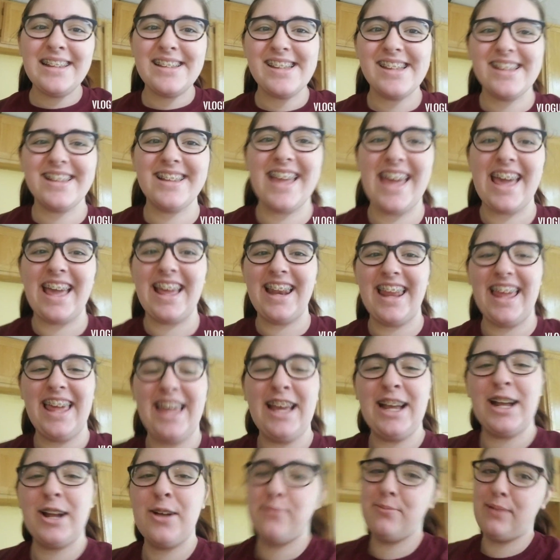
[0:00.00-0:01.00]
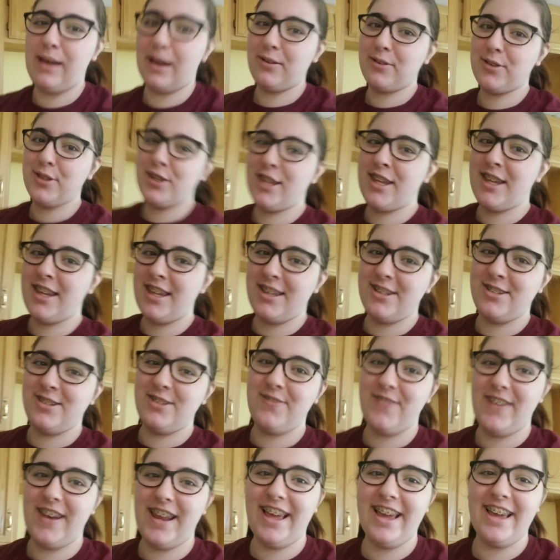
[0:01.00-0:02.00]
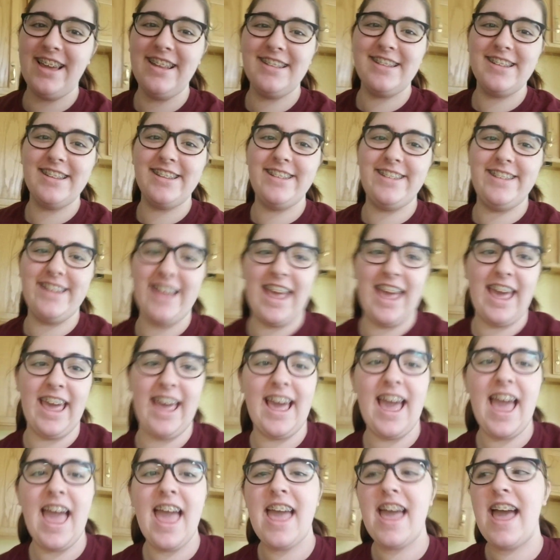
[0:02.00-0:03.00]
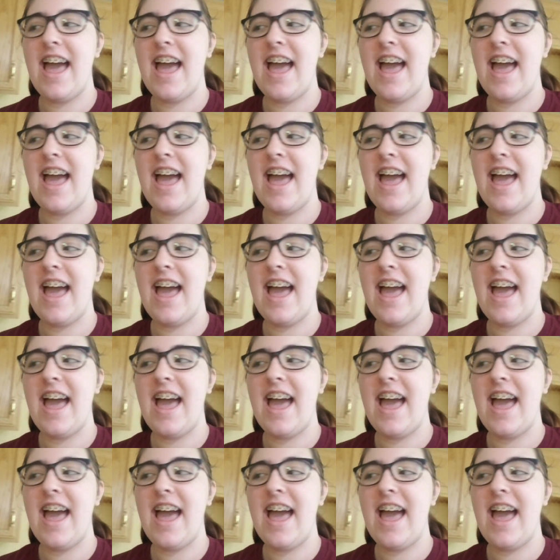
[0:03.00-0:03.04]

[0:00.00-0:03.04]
it's Katie here, back with another YouTube video, and today